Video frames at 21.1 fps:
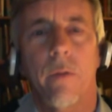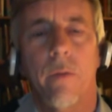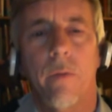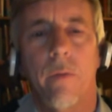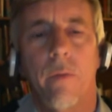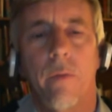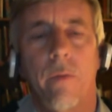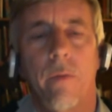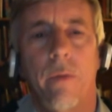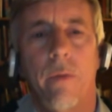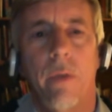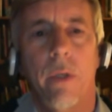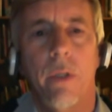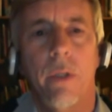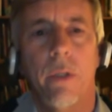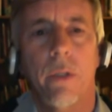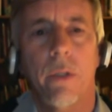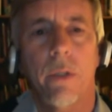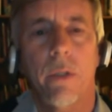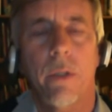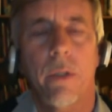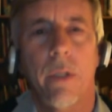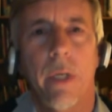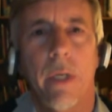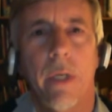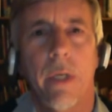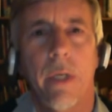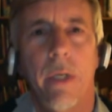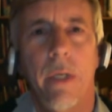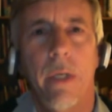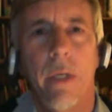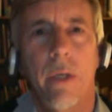this
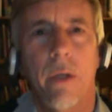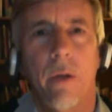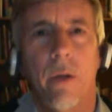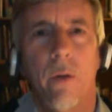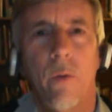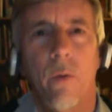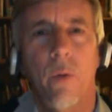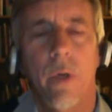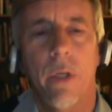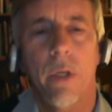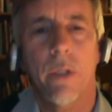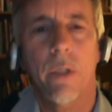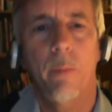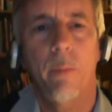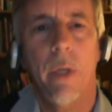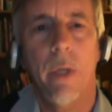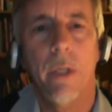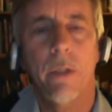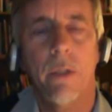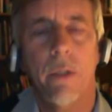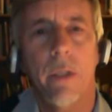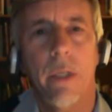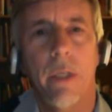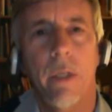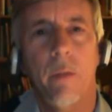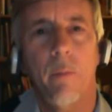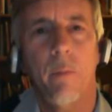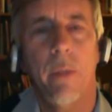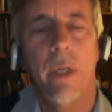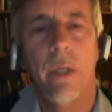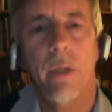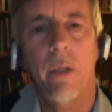technique works best
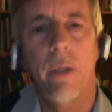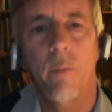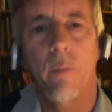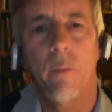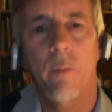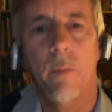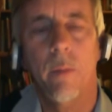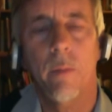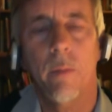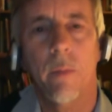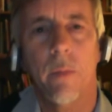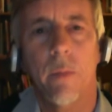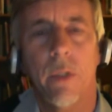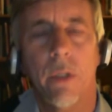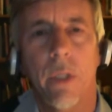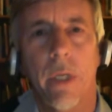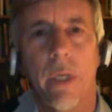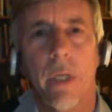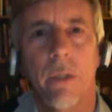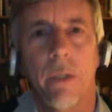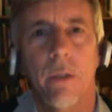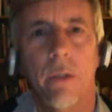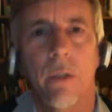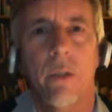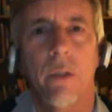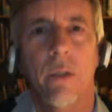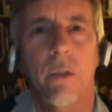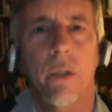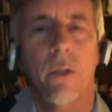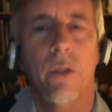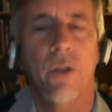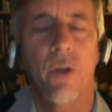in medium stress
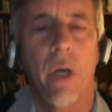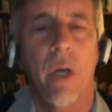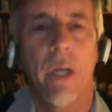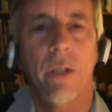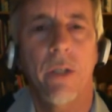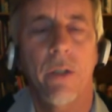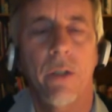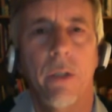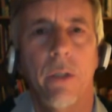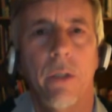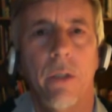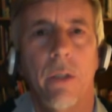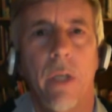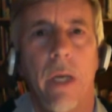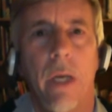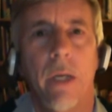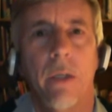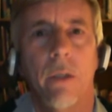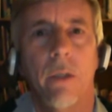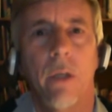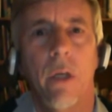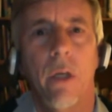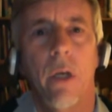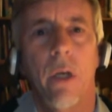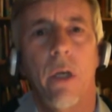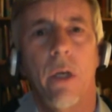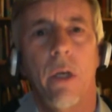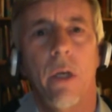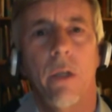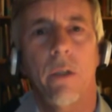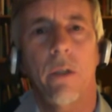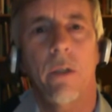situations and
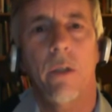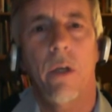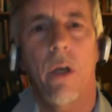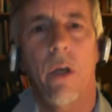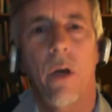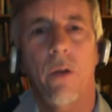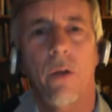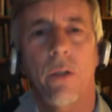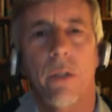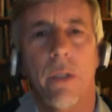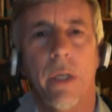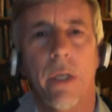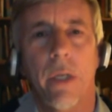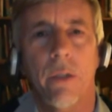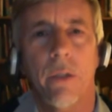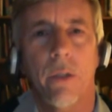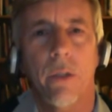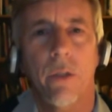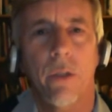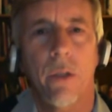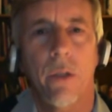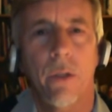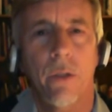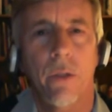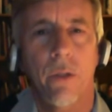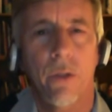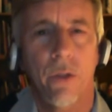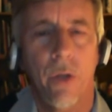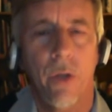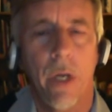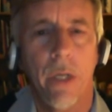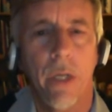low stress
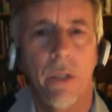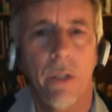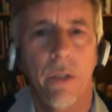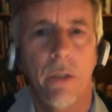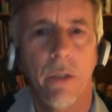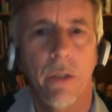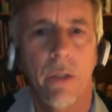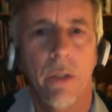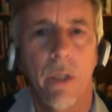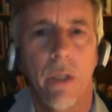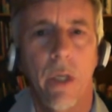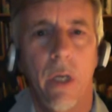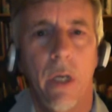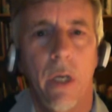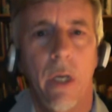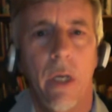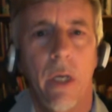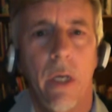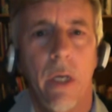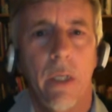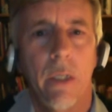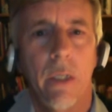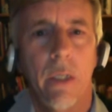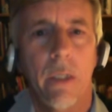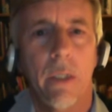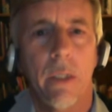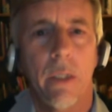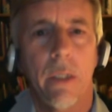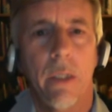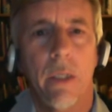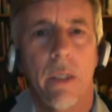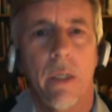situations,
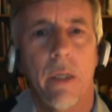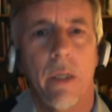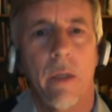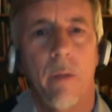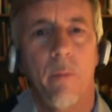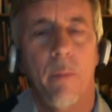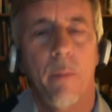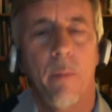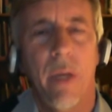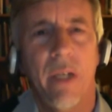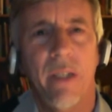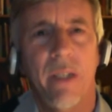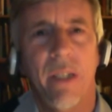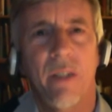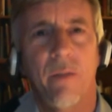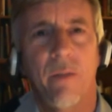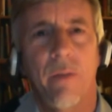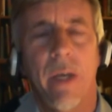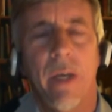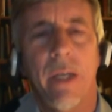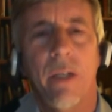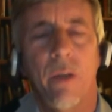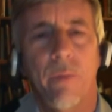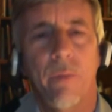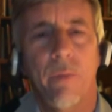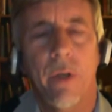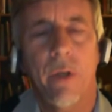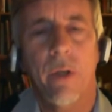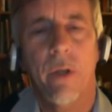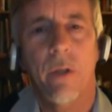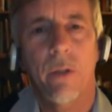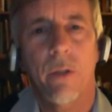but it's very
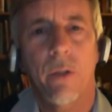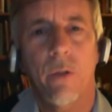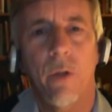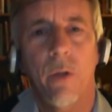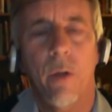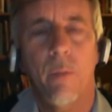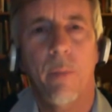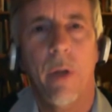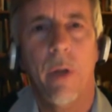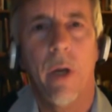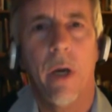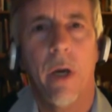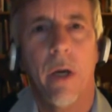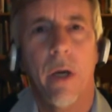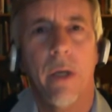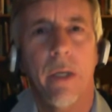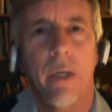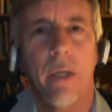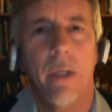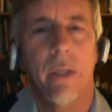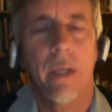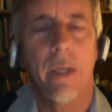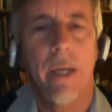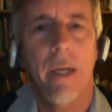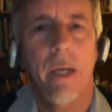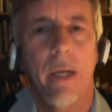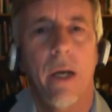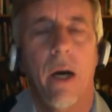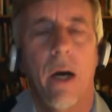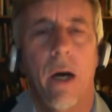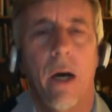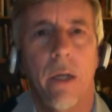difficult to apply in really
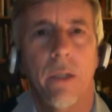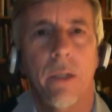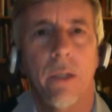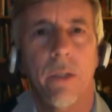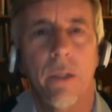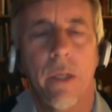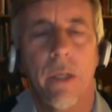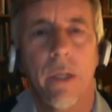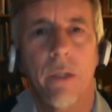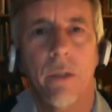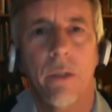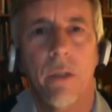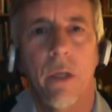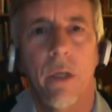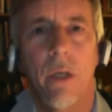high stress